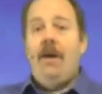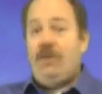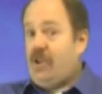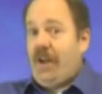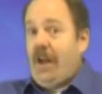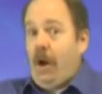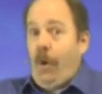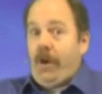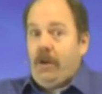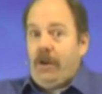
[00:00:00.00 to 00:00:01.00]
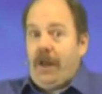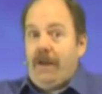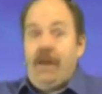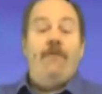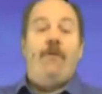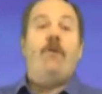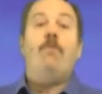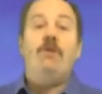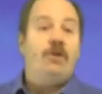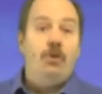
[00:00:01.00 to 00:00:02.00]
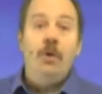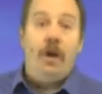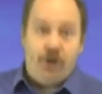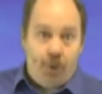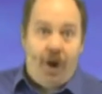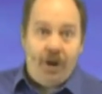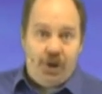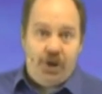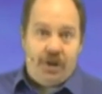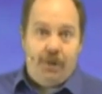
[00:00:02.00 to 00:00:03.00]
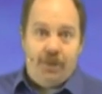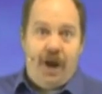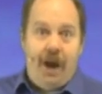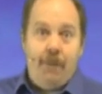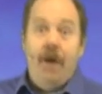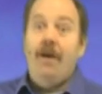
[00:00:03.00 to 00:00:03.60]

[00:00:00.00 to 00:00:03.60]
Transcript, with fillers: Just take a quick look at invertebrate zoo- zoology sometime